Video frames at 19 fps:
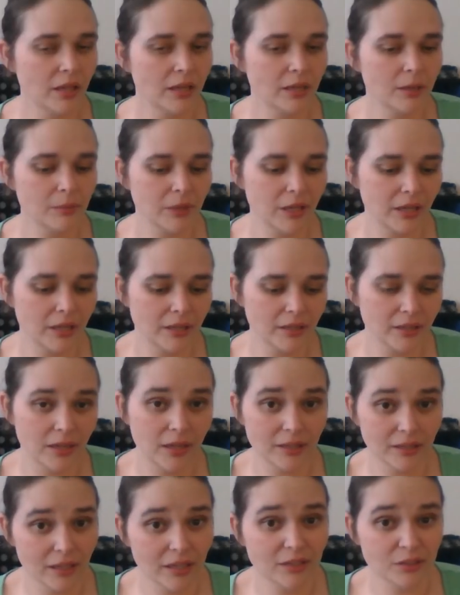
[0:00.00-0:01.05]
and I'm like,
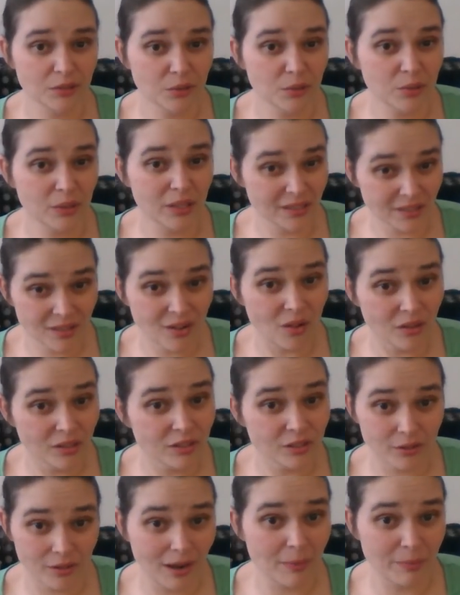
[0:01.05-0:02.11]
again, dude, it's called
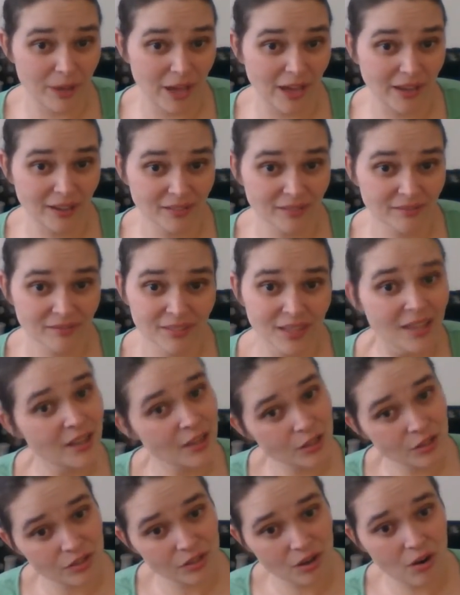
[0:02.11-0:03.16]
a scrap pack.
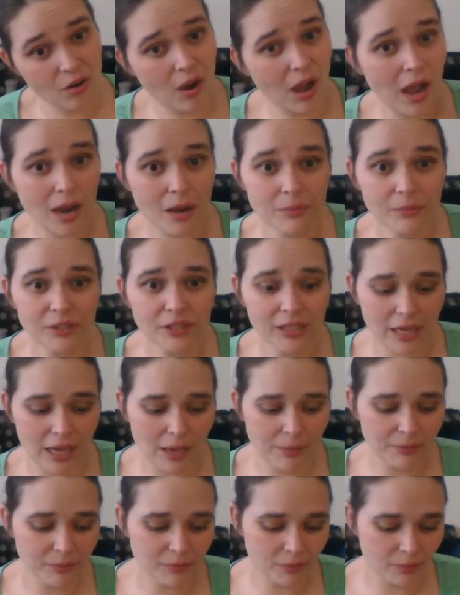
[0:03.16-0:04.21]
So I'm really
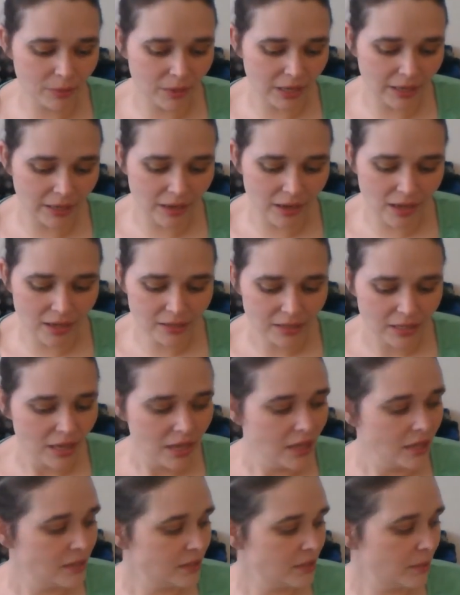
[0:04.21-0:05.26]
happy with what I got.
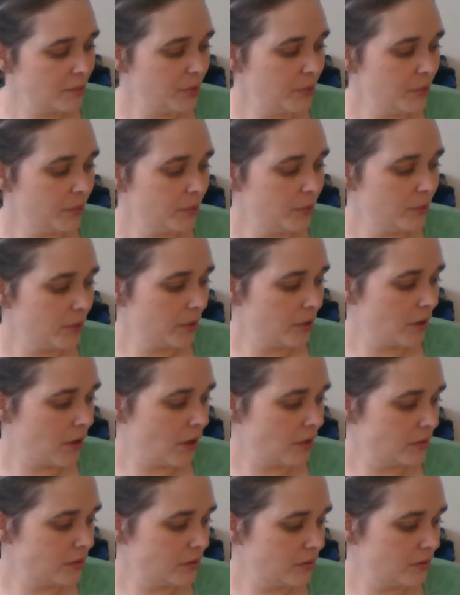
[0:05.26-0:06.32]
Some people were
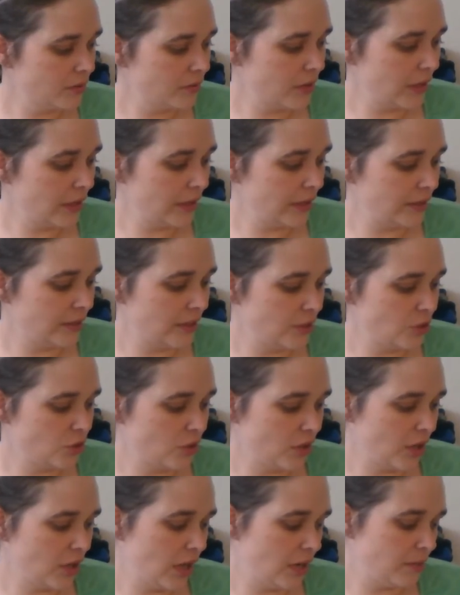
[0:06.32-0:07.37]
also felt like they
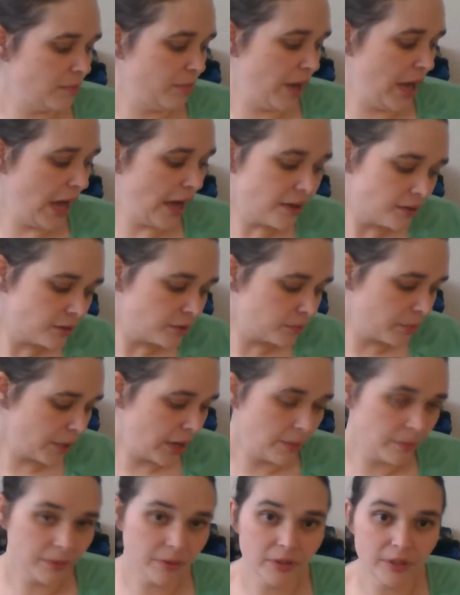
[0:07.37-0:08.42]
should have gotten pattern
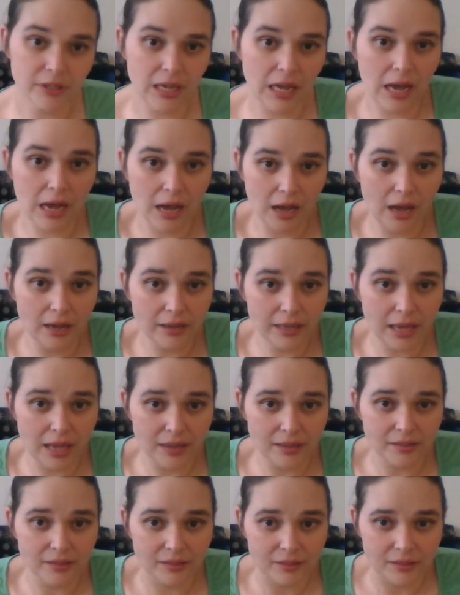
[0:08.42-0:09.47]
paper, and
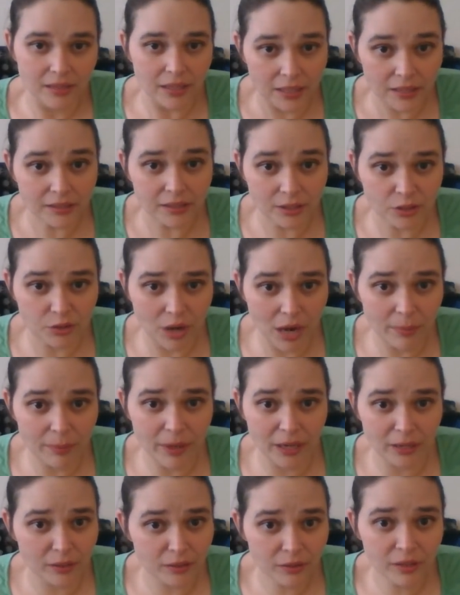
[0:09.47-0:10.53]
again, it's a scrap
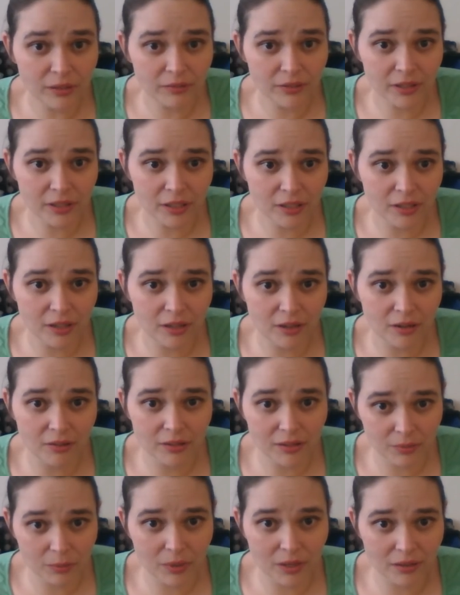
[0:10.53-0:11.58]
pack. You're never gonna know.
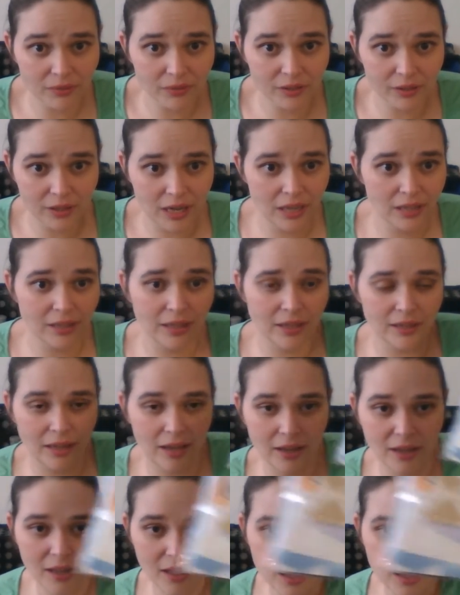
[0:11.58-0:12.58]
It's whatever they're cutting that day.